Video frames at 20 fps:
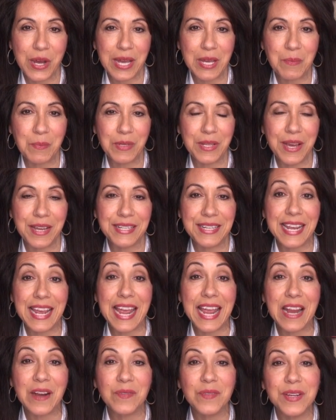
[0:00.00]
I applied
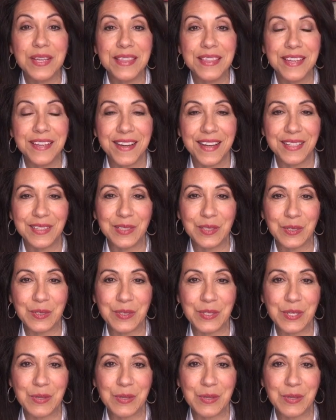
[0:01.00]
everything I learned